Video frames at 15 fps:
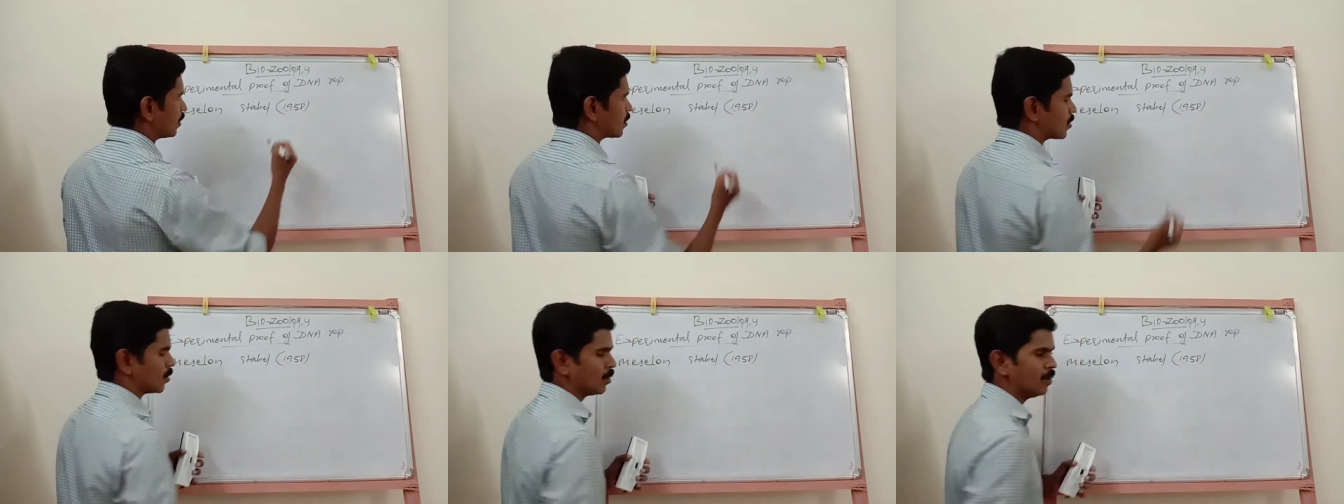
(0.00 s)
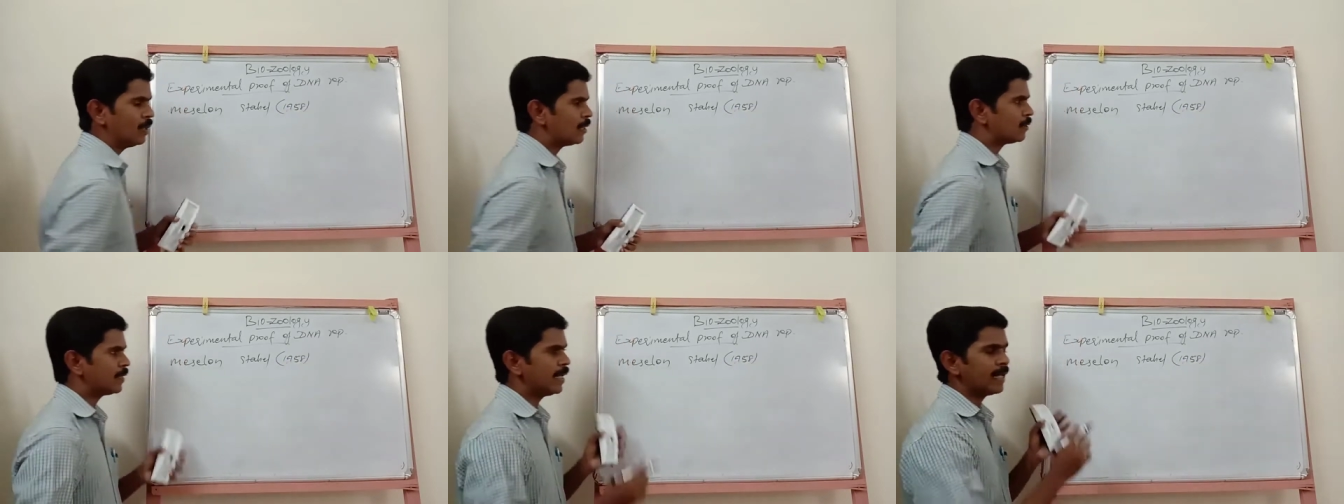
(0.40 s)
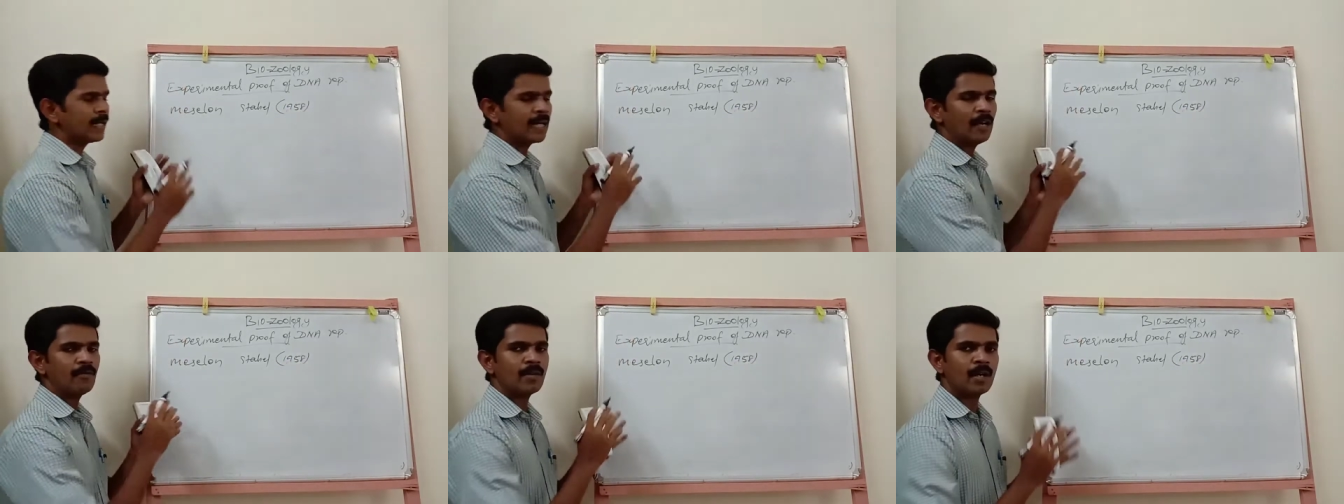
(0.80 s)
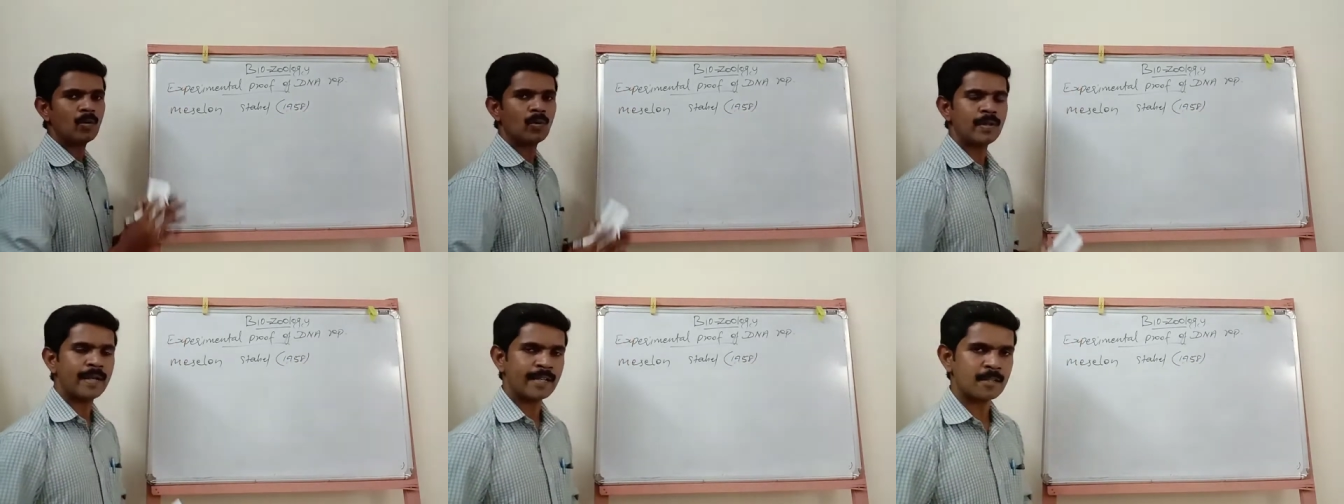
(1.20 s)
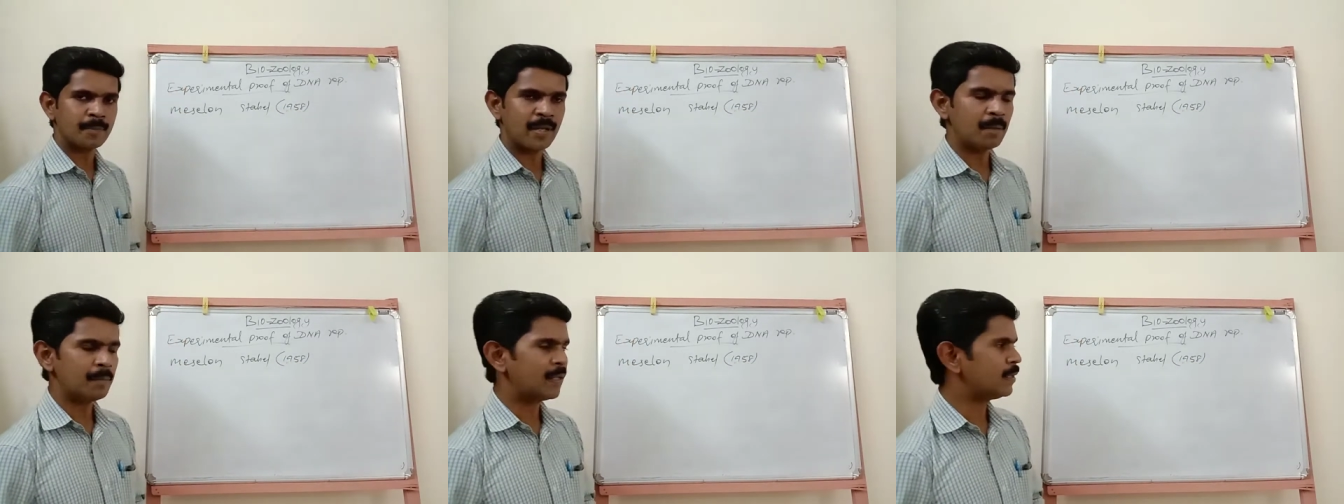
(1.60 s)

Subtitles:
So they have done an experiment